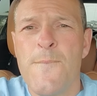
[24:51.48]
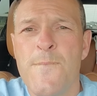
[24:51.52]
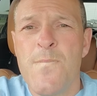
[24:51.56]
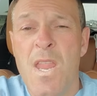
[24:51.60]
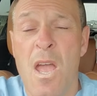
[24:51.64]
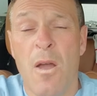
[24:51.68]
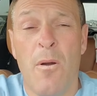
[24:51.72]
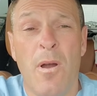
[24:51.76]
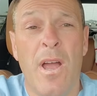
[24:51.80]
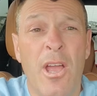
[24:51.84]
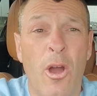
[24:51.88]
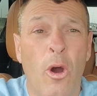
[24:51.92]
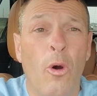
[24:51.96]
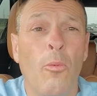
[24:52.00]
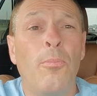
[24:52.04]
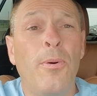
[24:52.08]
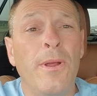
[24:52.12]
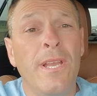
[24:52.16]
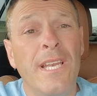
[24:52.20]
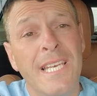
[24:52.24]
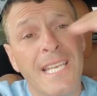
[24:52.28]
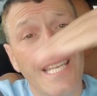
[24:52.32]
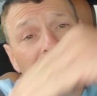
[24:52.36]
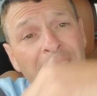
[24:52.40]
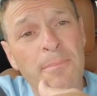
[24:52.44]
Now I hope
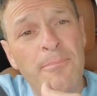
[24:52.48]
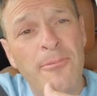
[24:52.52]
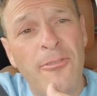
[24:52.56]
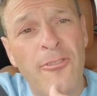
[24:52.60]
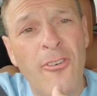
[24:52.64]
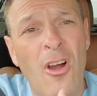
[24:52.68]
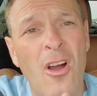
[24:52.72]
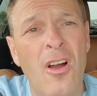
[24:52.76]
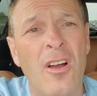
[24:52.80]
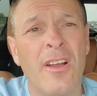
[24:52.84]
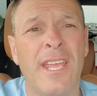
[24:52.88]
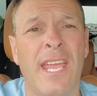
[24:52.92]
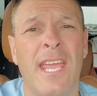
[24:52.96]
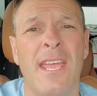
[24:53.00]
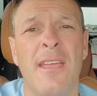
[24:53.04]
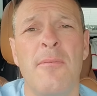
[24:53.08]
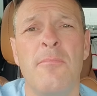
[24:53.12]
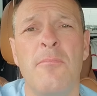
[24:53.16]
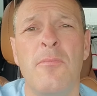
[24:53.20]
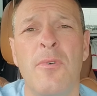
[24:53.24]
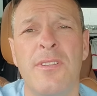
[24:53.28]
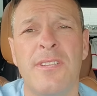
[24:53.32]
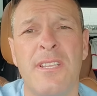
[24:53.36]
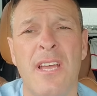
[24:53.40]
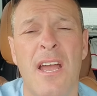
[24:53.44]
we leapfrog
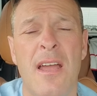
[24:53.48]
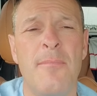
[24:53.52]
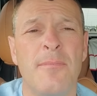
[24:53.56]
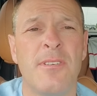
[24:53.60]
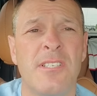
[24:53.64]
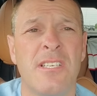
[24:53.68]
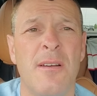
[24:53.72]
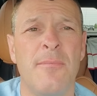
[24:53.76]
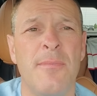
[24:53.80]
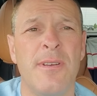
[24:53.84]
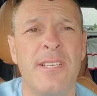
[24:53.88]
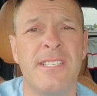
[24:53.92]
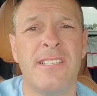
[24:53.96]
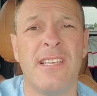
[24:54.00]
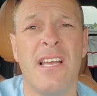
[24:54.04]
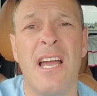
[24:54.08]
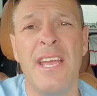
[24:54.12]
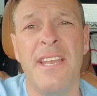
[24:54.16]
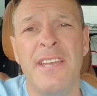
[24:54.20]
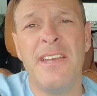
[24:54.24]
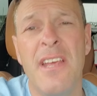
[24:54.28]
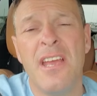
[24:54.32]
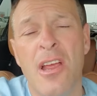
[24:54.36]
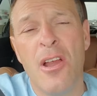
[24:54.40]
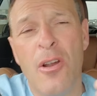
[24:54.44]
him when time is on my
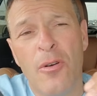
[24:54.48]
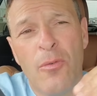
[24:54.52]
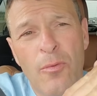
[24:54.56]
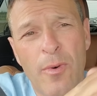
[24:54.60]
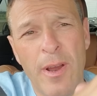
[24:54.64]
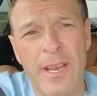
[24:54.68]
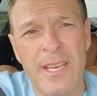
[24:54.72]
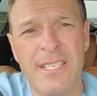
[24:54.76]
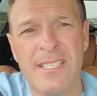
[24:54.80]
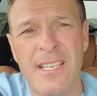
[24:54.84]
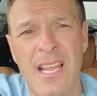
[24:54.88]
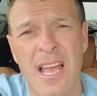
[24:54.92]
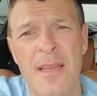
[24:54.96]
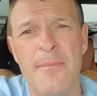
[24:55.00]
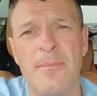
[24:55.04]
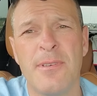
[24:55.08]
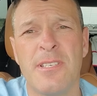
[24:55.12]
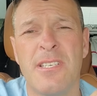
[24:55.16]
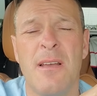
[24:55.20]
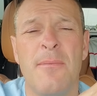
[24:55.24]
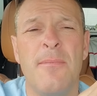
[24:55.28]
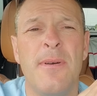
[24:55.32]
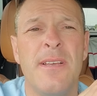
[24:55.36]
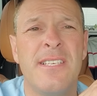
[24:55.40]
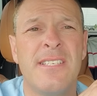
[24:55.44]
side, race time
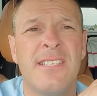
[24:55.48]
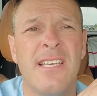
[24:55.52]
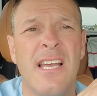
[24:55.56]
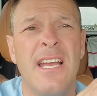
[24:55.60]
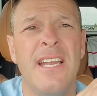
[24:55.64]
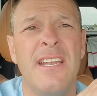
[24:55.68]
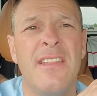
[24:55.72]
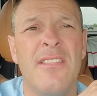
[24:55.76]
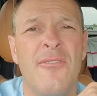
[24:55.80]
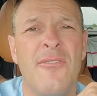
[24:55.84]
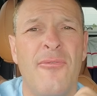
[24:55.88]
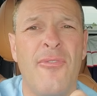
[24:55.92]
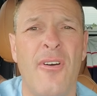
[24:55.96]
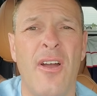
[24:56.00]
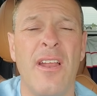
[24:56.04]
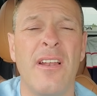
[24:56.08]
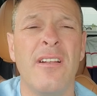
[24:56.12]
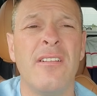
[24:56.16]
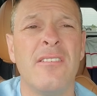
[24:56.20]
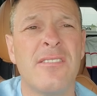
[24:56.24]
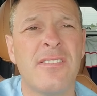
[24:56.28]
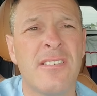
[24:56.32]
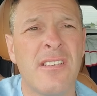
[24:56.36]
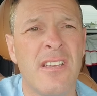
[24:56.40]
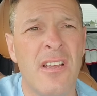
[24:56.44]
is on my side in the
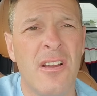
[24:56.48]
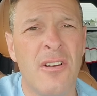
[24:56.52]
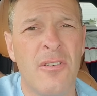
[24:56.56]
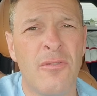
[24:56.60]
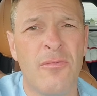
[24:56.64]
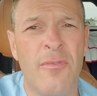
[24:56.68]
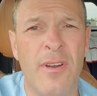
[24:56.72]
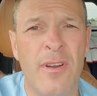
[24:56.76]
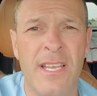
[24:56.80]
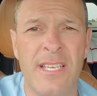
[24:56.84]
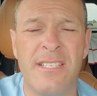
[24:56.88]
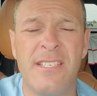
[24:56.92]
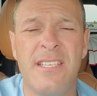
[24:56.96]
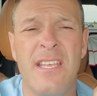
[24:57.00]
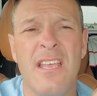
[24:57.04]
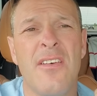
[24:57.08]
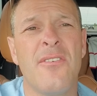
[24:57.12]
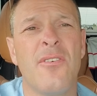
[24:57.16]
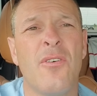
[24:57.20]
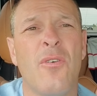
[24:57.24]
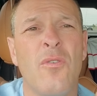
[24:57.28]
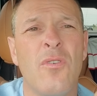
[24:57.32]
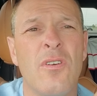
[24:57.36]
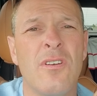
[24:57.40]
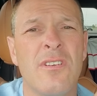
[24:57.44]
finals, race the
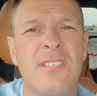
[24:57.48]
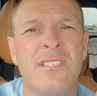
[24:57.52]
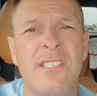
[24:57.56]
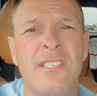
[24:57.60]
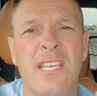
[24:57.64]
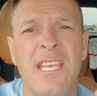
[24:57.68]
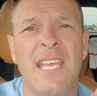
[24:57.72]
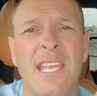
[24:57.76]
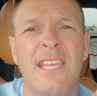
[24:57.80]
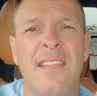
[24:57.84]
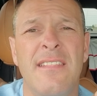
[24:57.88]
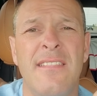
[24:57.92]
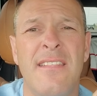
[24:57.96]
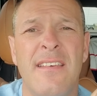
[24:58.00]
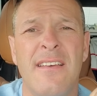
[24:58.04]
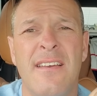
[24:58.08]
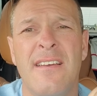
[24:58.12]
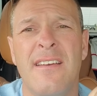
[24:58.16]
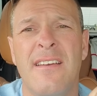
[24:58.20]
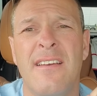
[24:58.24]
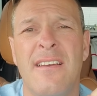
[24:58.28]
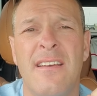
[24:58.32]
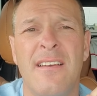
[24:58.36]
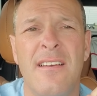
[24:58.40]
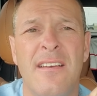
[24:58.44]
other horse in
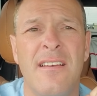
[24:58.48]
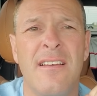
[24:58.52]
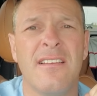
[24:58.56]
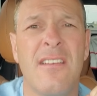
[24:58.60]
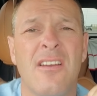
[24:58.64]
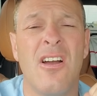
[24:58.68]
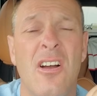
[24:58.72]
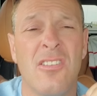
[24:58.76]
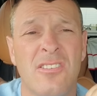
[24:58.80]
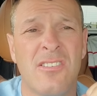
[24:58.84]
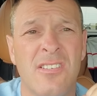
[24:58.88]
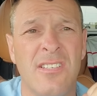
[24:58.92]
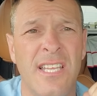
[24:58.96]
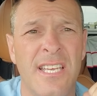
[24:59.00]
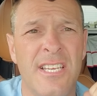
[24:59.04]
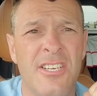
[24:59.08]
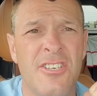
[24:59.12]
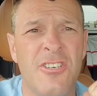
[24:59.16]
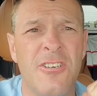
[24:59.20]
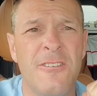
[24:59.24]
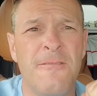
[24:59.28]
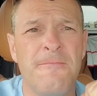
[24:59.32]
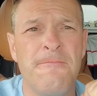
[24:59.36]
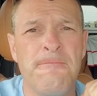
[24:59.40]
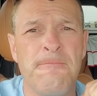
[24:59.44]
the
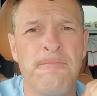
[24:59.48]
consolation.